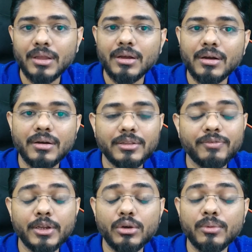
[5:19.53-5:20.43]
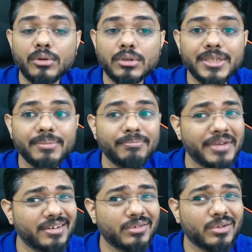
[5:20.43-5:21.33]
the Philadelphia team made it to
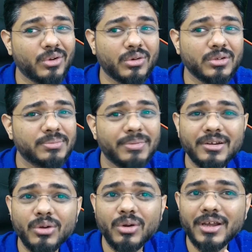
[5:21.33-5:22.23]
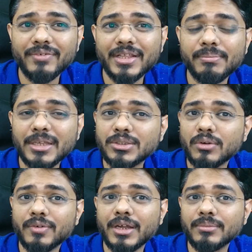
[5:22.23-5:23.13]
the knockouts, but not having the best of times there.